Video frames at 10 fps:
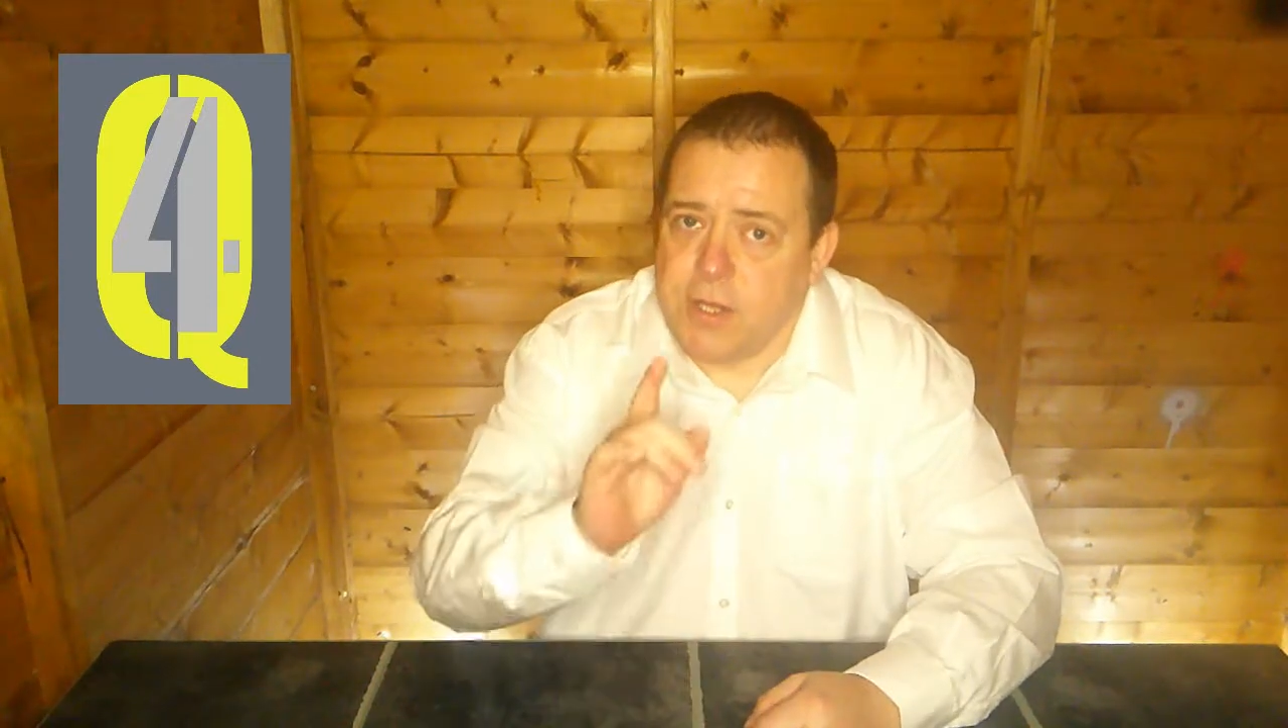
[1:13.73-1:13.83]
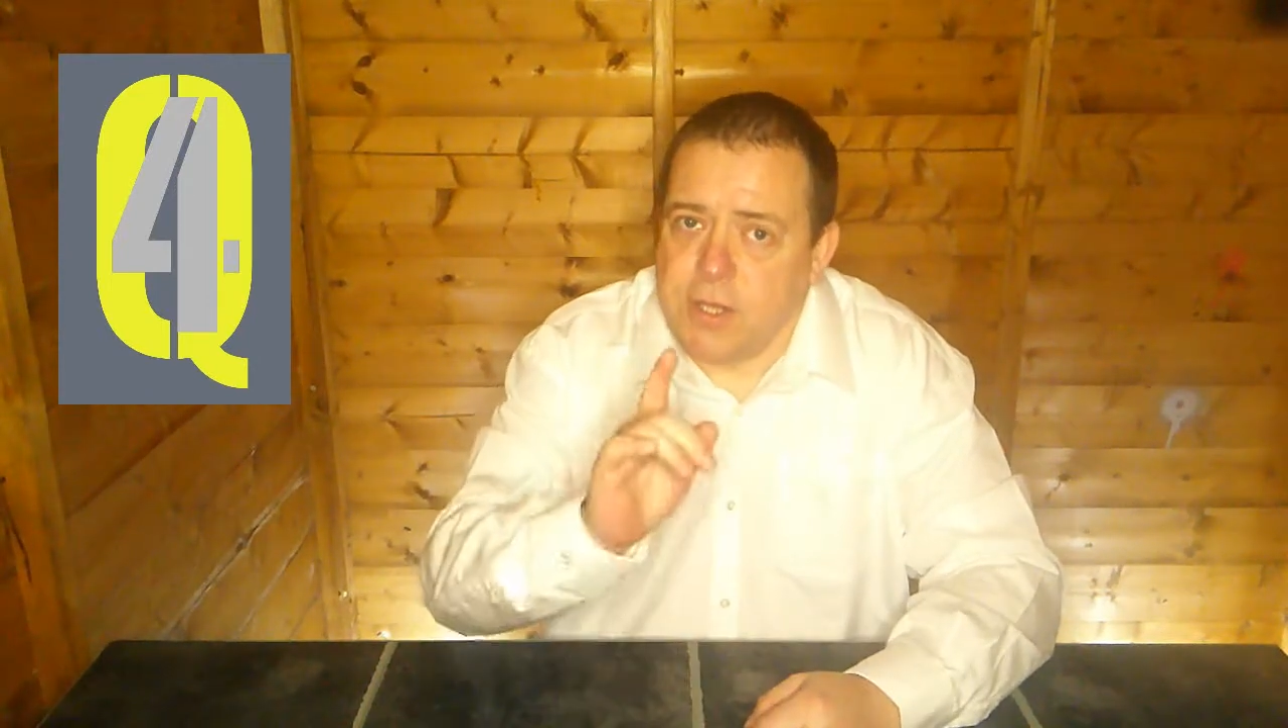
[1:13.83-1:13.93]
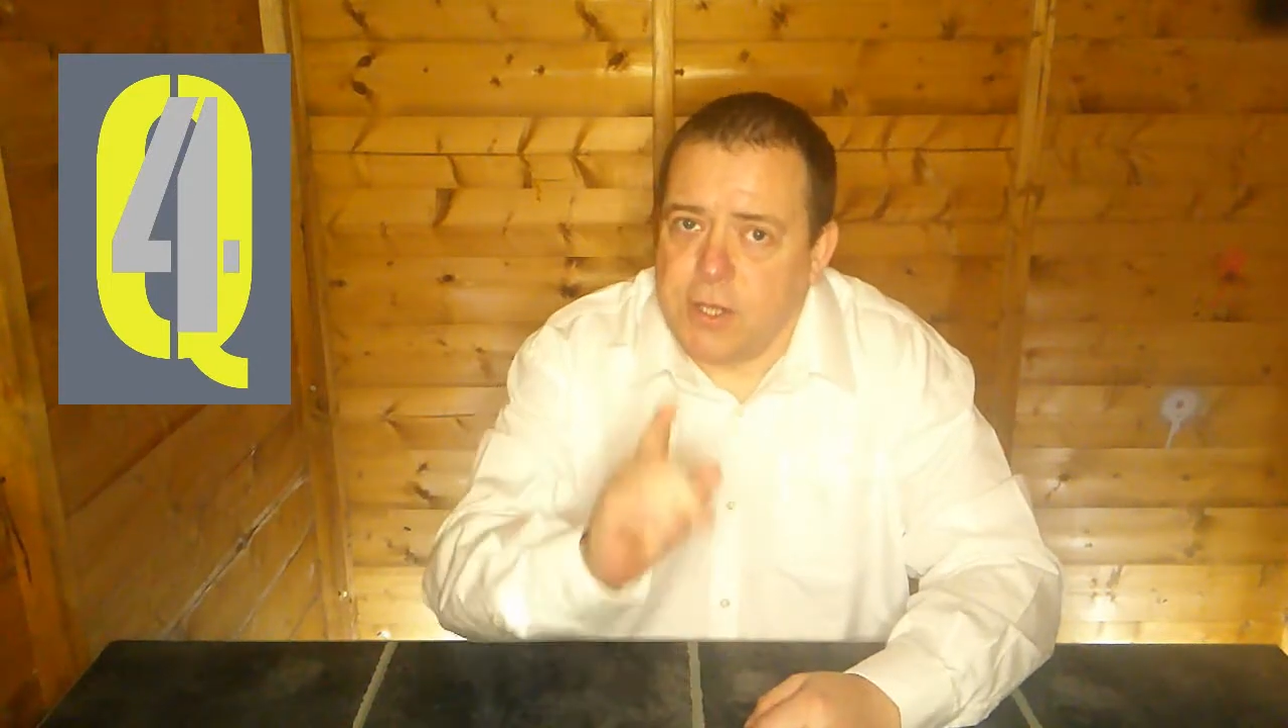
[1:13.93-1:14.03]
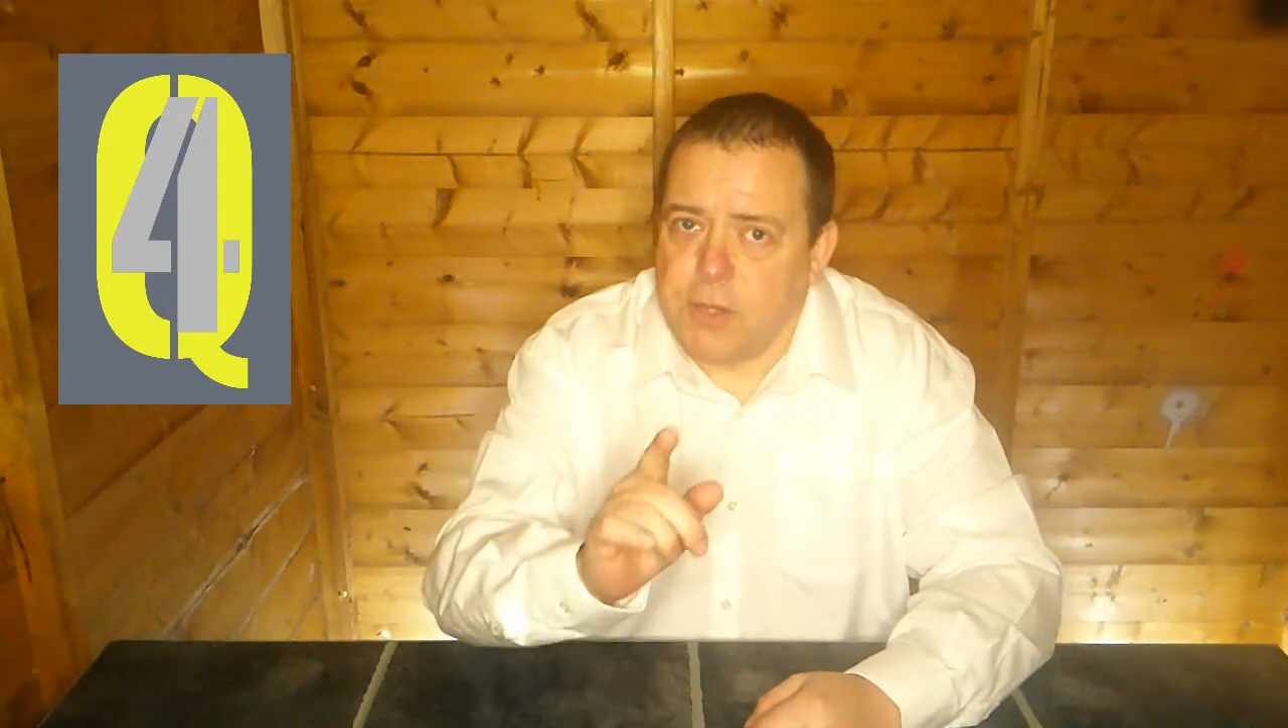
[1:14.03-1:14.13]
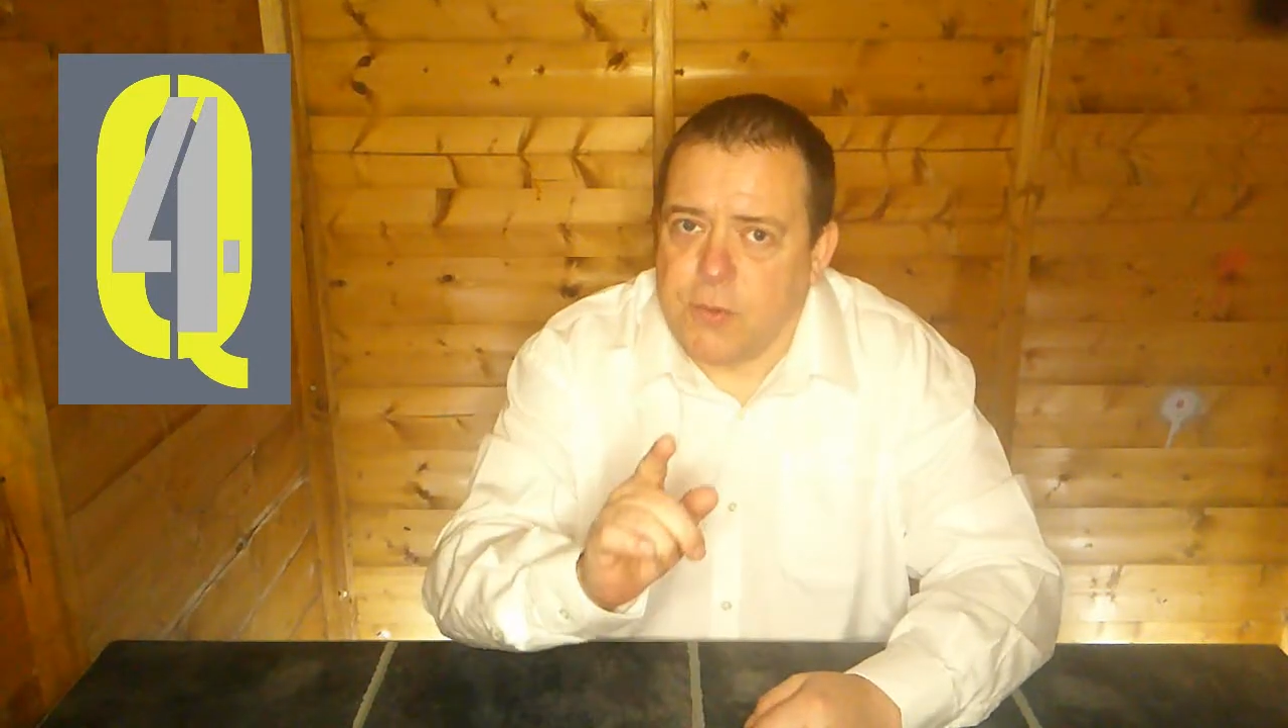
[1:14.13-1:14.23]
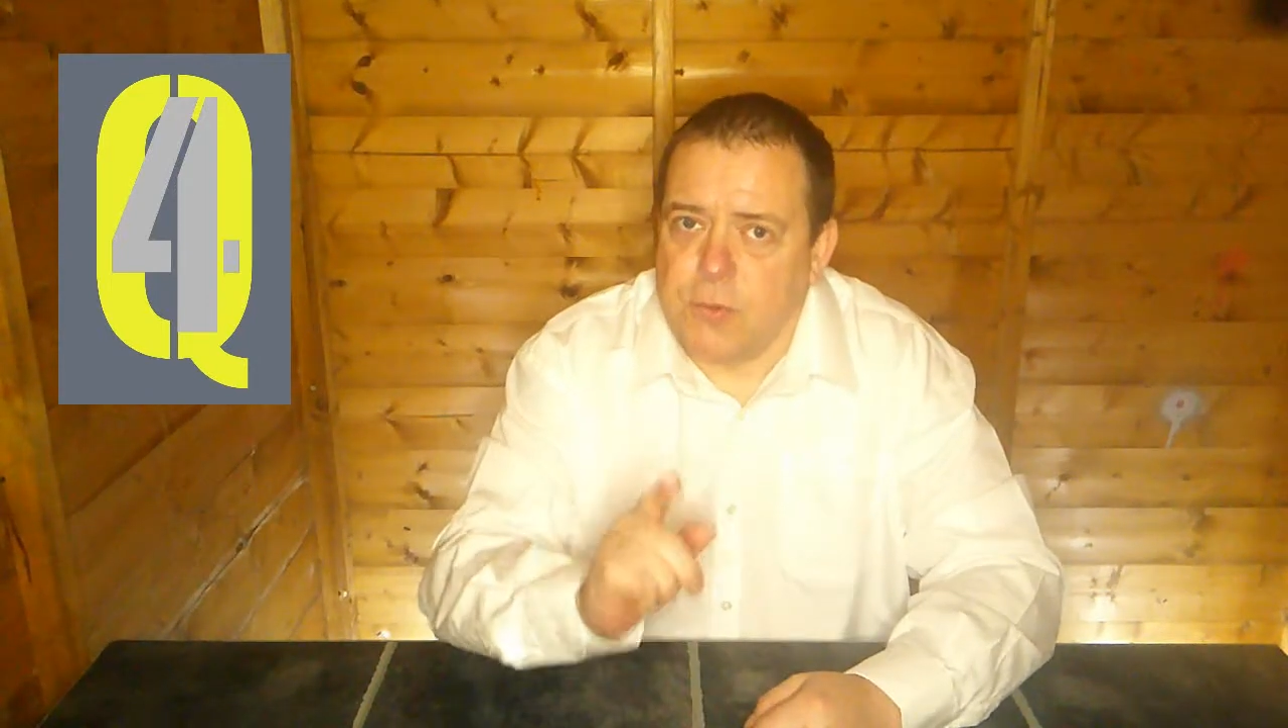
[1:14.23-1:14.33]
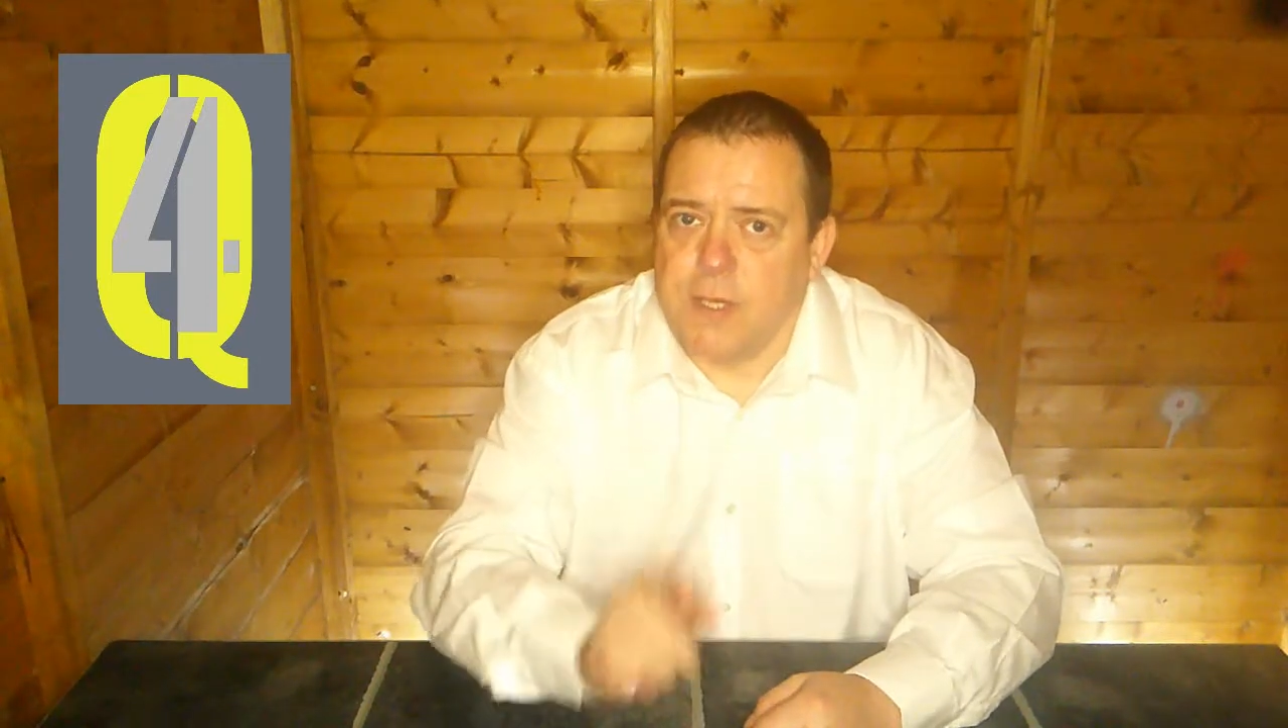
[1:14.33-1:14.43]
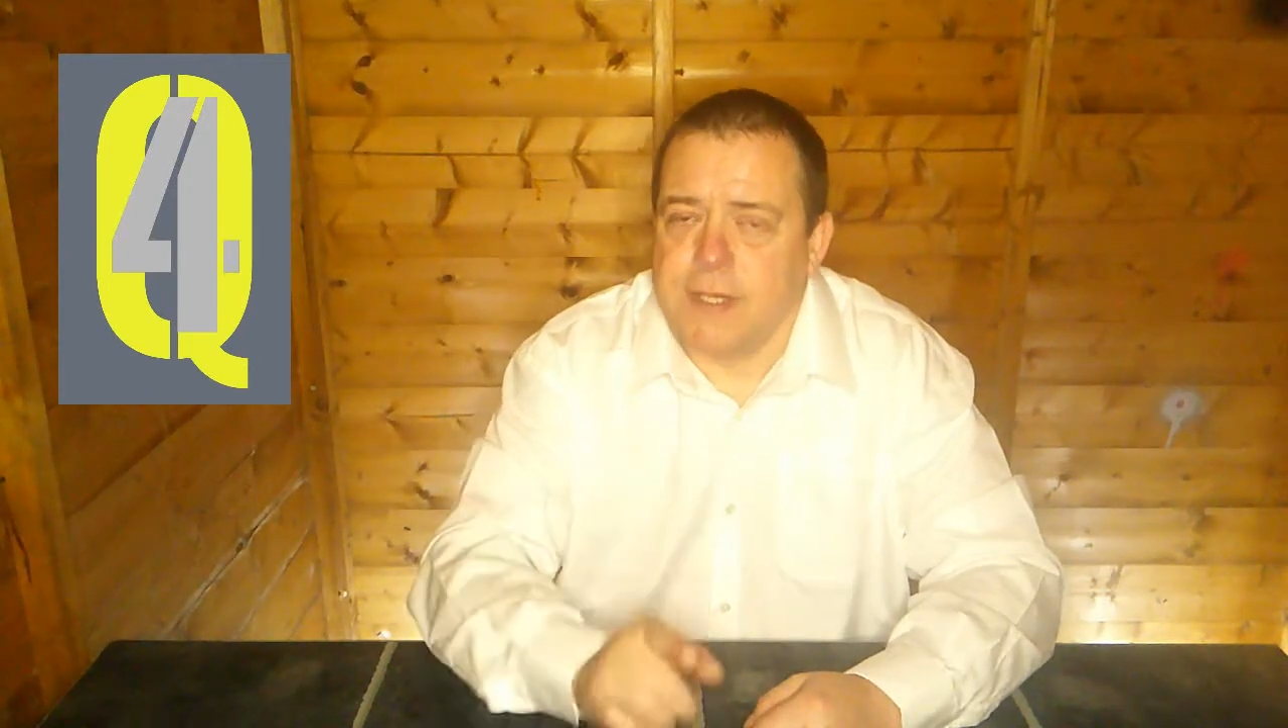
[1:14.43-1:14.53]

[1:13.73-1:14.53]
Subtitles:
you